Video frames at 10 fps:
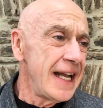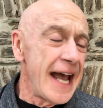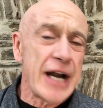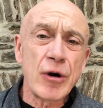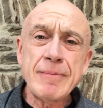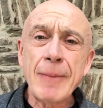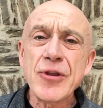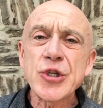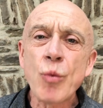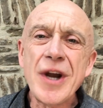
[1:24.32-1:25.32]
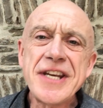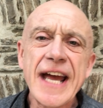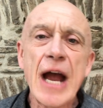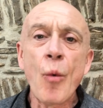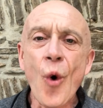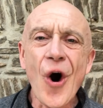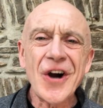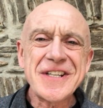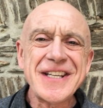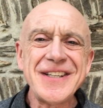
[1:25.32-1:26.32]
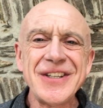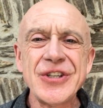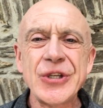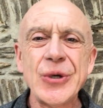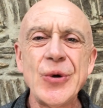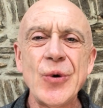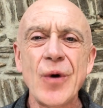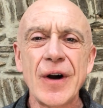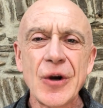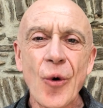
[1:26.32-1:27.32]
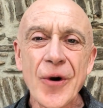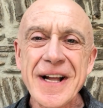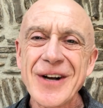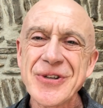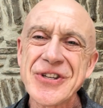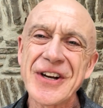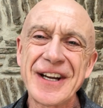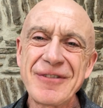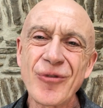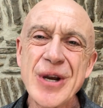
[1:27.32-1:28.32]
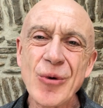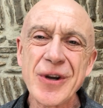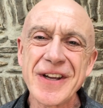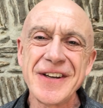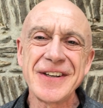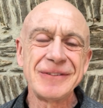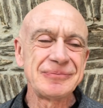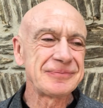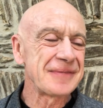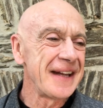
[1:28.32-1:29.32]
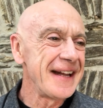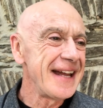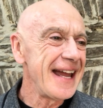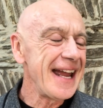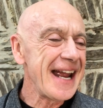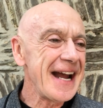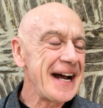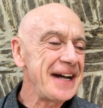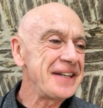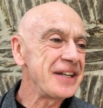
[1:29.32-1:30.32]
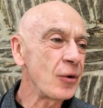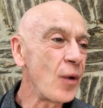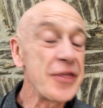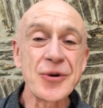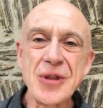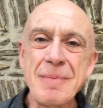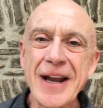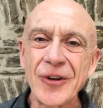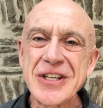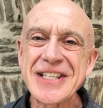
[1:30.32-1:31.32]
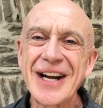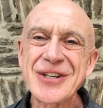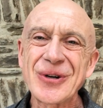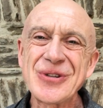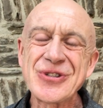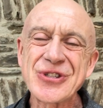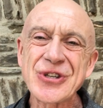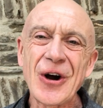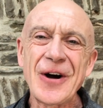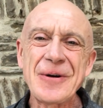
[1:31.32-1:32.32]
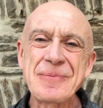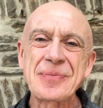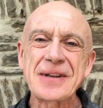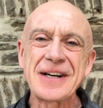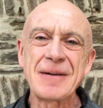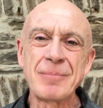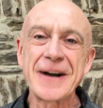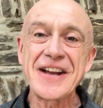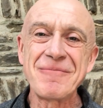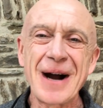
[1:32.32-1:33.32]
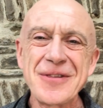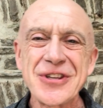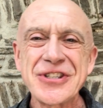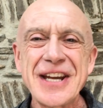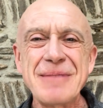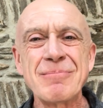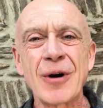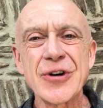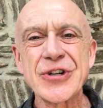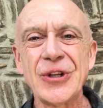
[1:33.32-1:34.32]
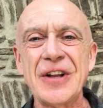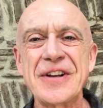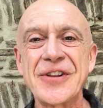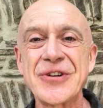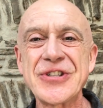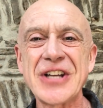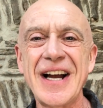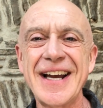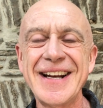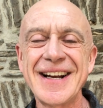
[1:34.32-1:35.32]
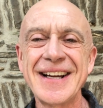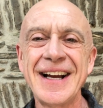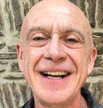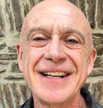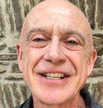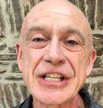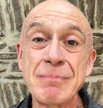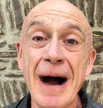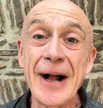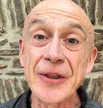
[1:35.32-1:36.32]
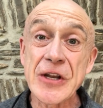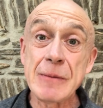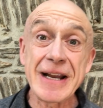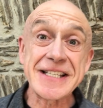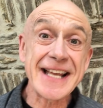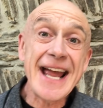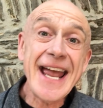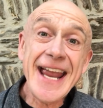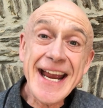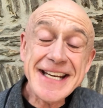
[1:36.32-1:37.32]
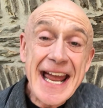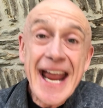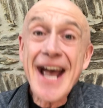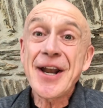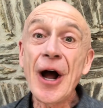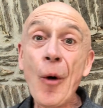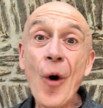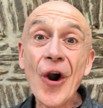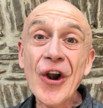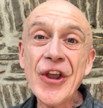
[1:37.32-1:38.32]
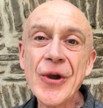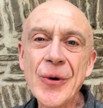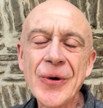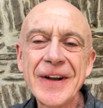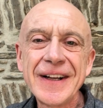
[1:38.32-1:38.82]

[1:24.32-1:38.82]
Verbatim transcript: And I remember this one day I walked into a courthouse that I frequented and went through the metal detector and saw a buddy of mine, the state marshal, on the other side. And I smiled at him and I said, Hey, Dan, how are you?